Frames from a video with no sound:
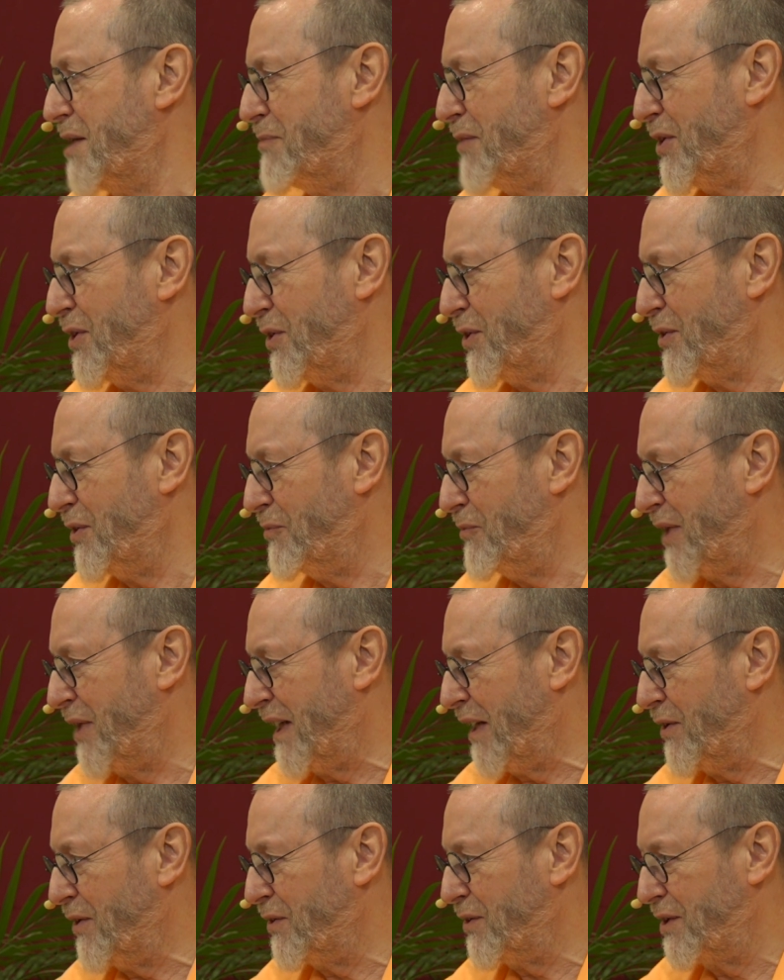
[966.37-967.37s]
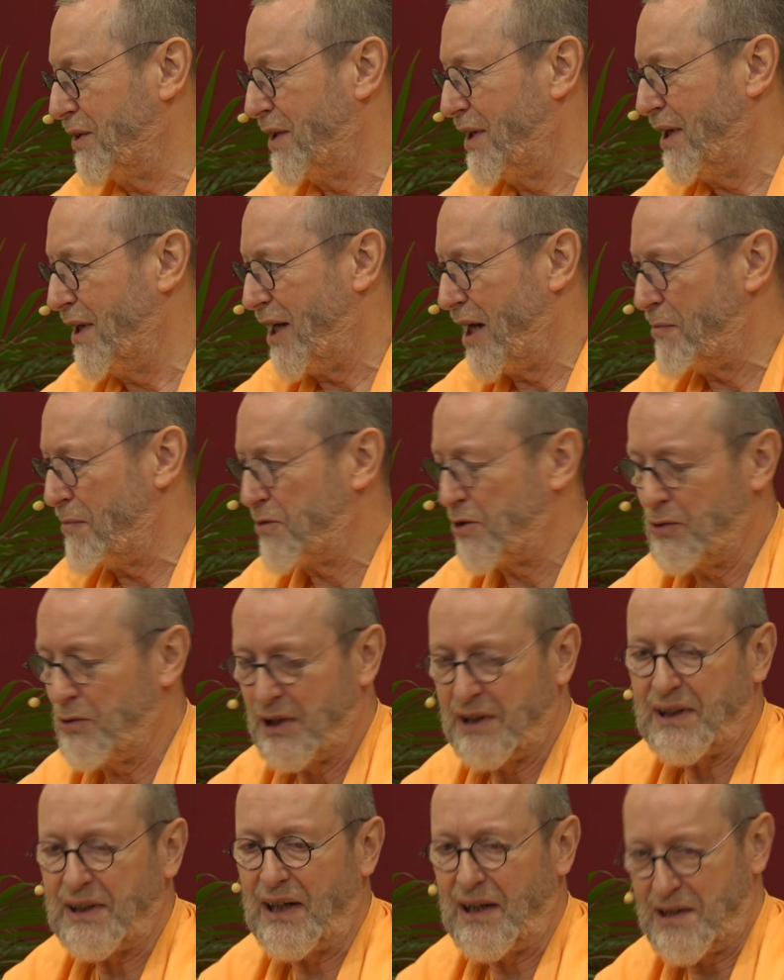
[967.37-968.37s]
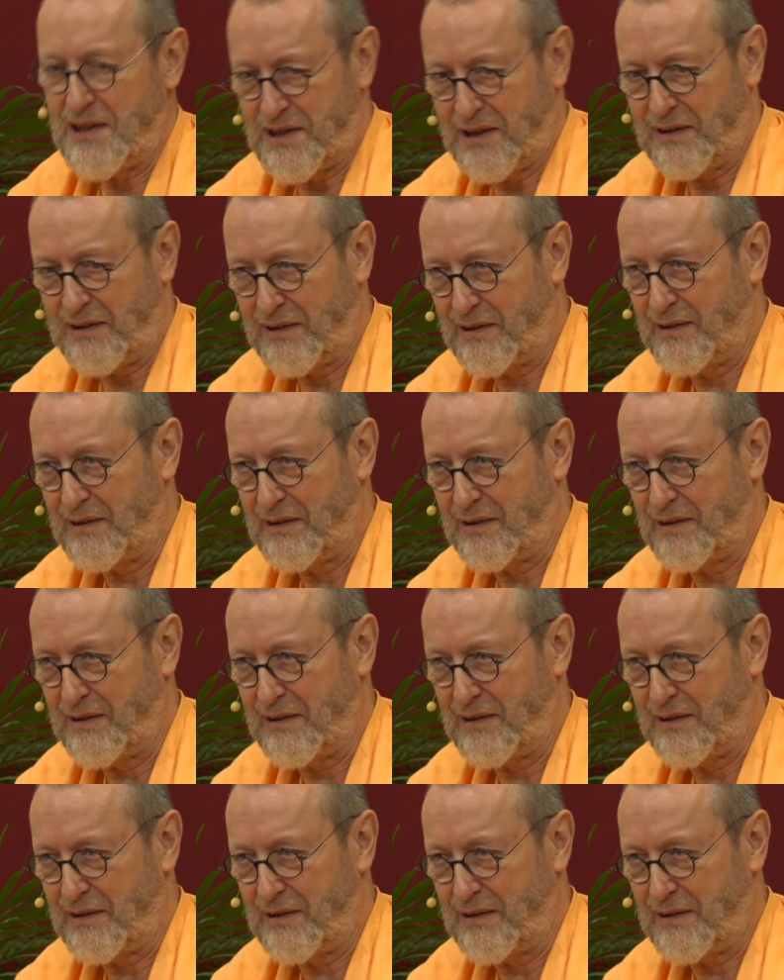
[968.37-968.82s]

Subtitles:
But we cannot absolutize it,